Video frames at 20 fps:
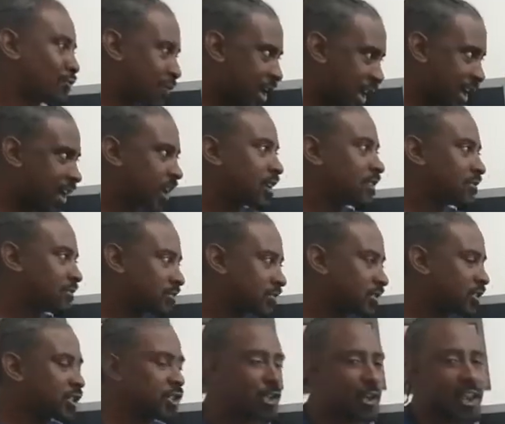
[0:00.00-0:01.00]
Right.
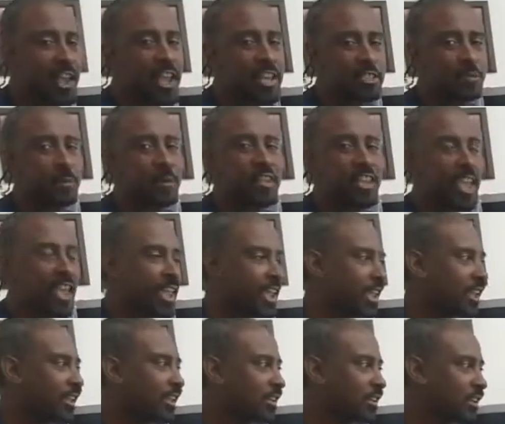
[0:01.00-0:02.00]
So the
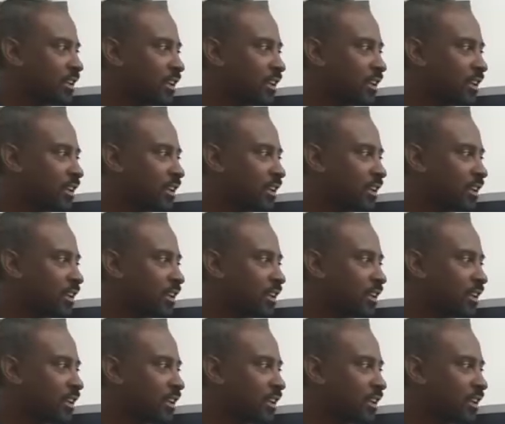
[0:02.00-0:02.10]
SBA